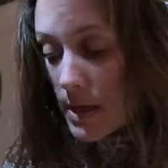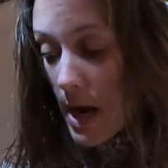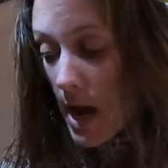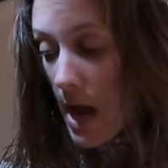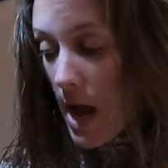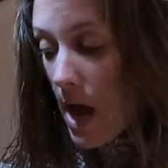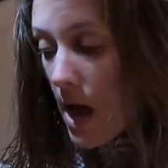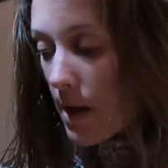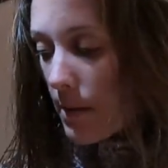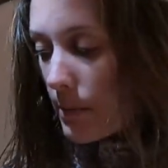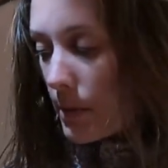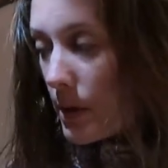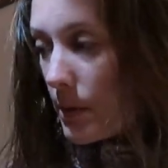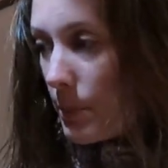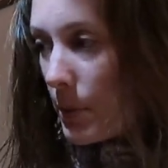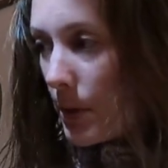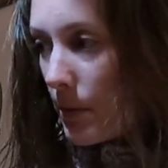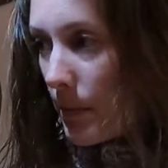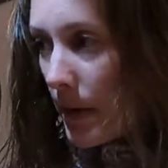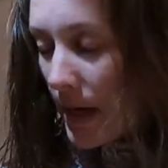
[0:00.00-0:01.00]
Yeah, I'm gonna
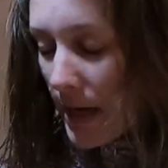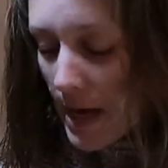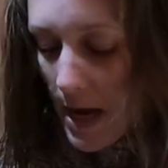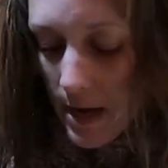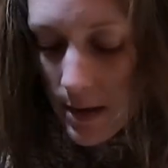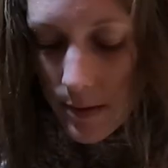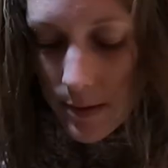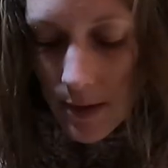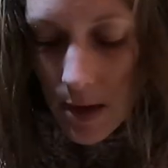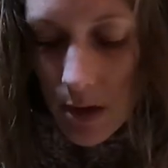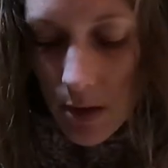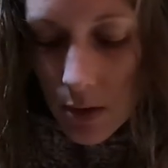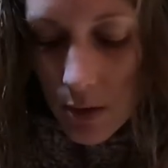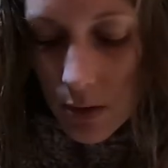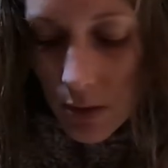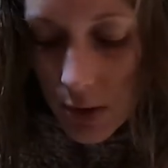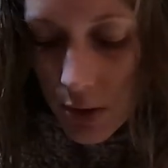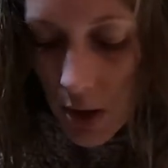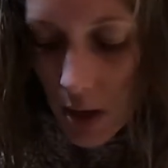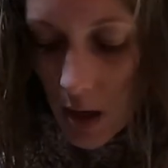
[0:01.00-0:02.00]
put my cast iron
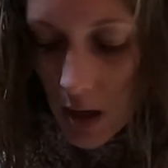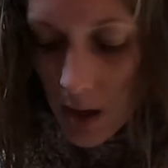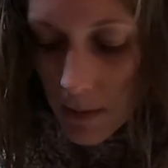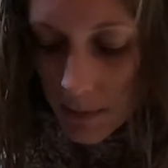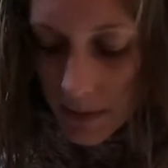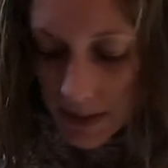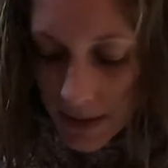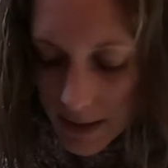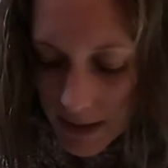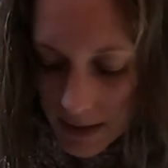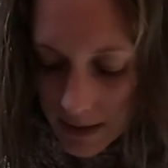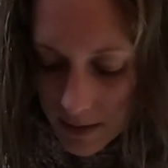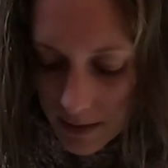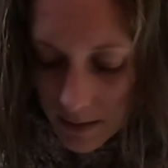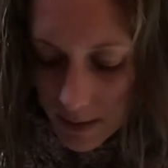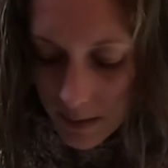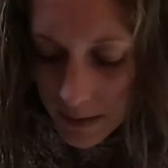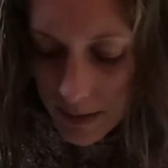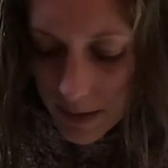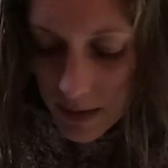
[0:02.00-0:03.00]
on top again
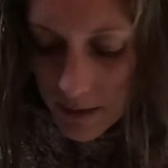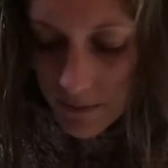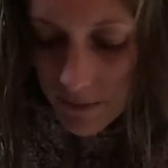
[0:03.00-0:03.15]
to see